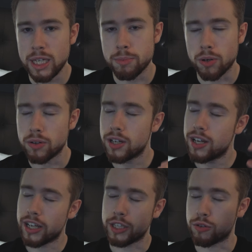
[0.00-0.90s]
people.
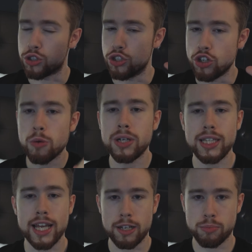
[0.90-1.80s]
There is nobody
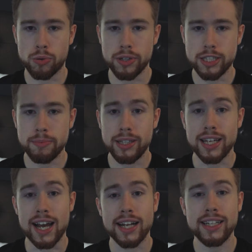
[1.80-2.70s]
that important to me
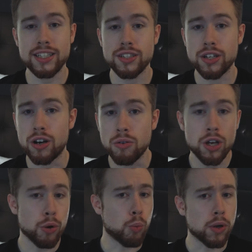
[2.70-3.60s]
that I need to know
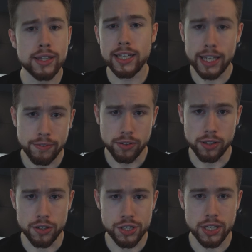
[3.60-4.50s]
what they ate for
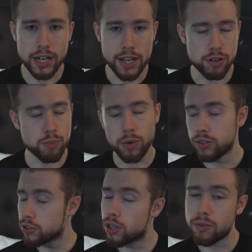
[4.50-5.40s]
lunch today or
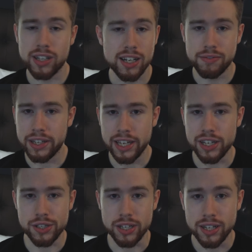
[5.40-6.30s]
where they're going on
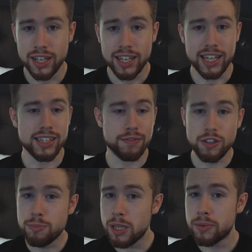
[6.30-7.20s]
vacation. And the
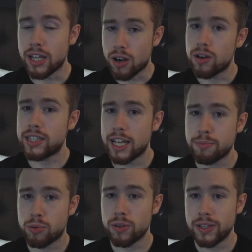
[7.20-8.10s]
few people that are that
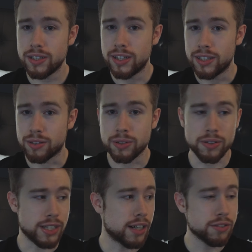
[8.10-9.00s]
important, they're
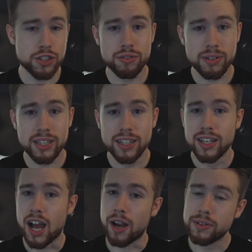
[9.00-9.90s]
either down the street,
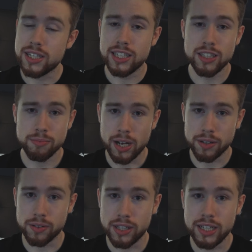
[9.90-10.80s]
I already see them
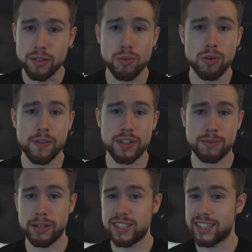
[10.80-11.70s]
regularly, or if
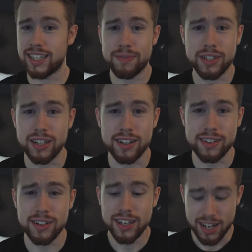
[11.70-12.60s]
it's my significant
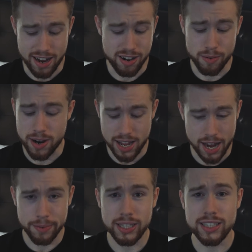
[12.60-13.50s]
other, I don't know why
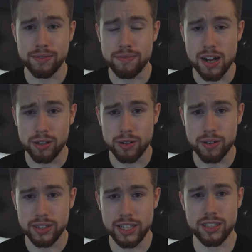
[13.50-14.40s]
I would need to follow
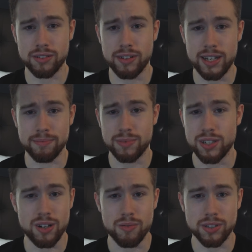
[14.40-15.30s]
her on Instagram
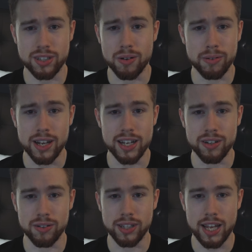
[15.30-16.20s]
to know what's going on in
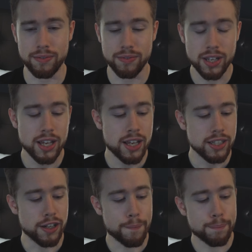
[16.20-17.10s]
her life.
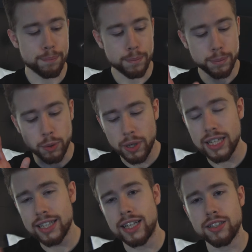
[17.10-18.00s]
The way
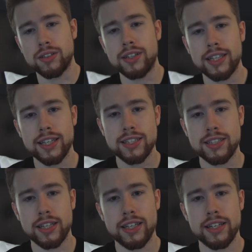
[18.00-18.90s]
I like to look at
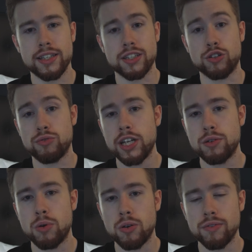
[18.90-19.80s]
this is a great
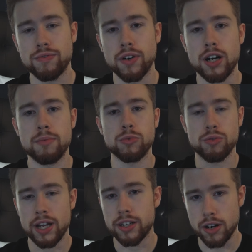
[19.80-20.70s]
quote from Grant